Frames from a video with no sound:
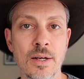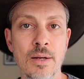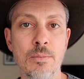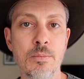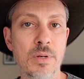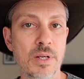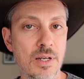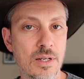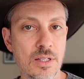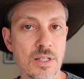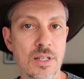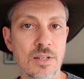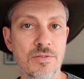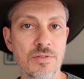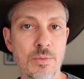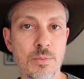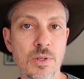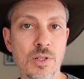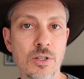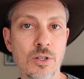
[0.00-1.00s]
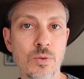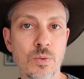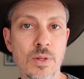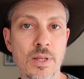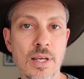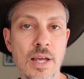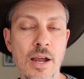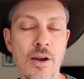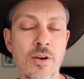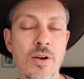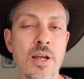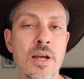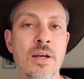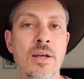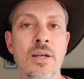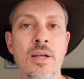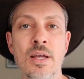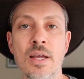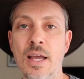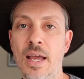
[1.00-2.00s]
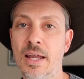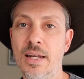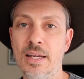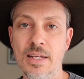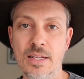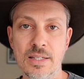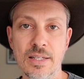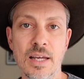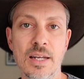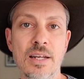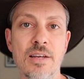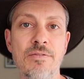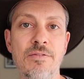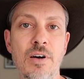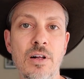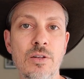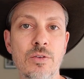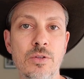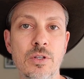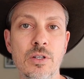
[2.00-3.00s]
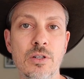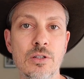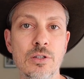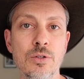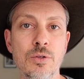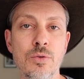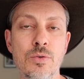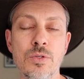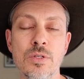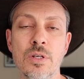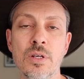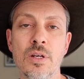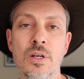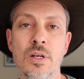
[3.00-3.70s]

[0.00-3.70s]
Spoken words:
because he's familiar with the area, and he said he followed the clues.